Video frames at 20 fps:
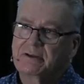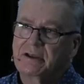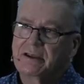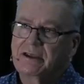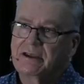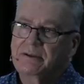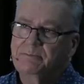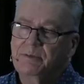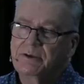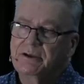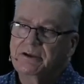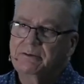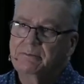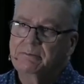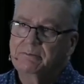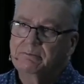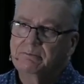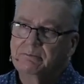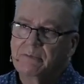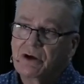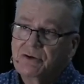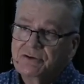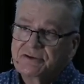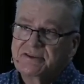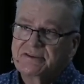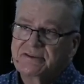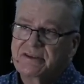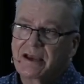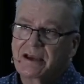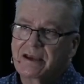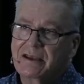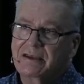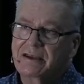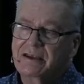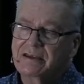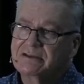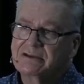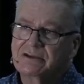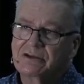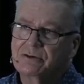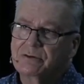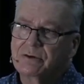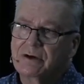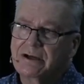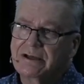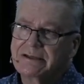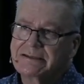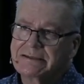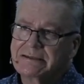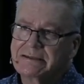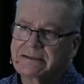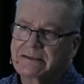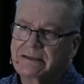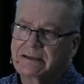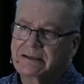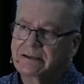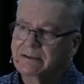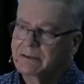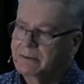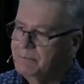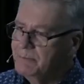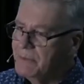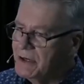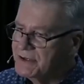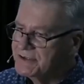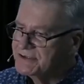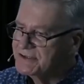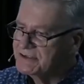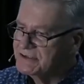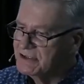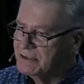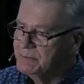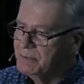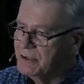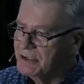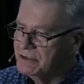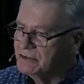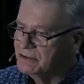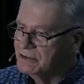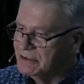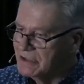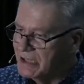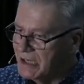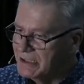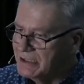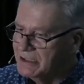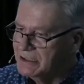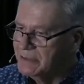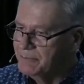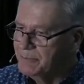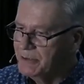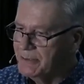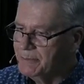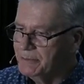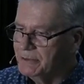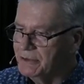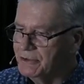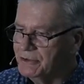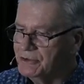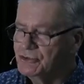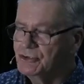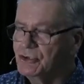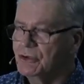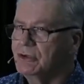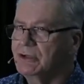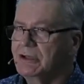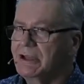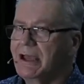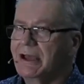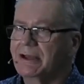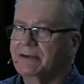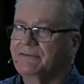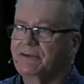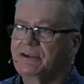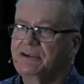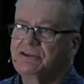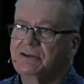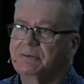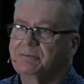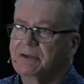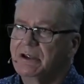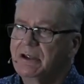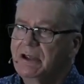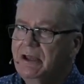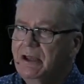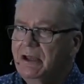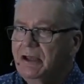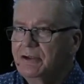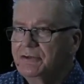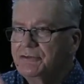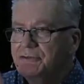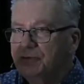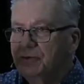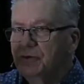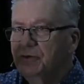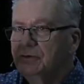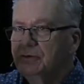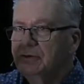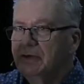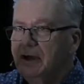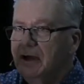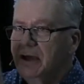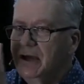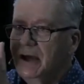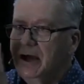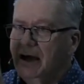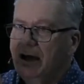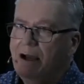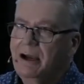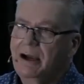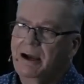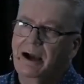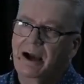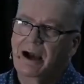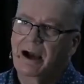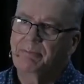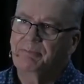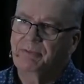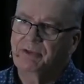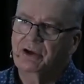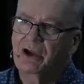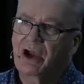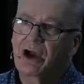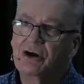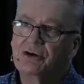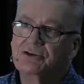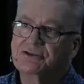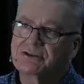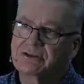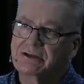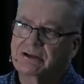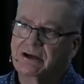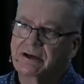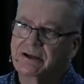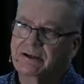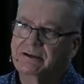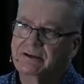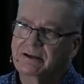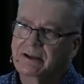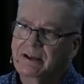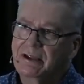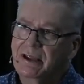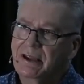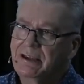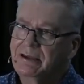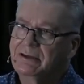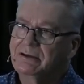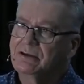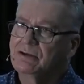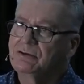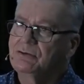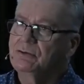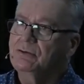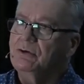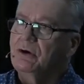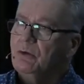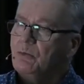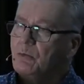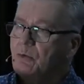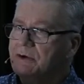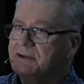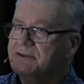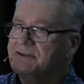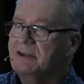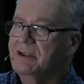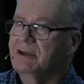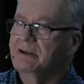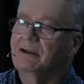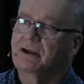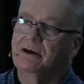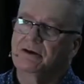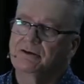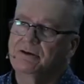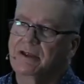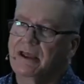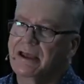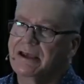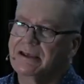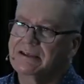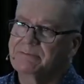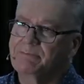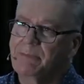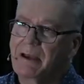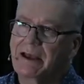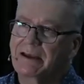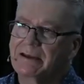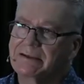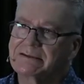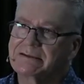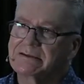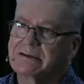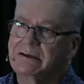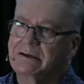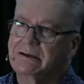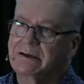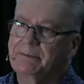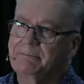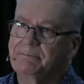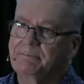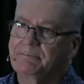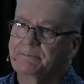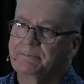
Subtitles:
He'd been Moses' aide, his 2IC. Moses had been taking the people on a journey out of Egypt through up the coastline into what is now known as Palestine.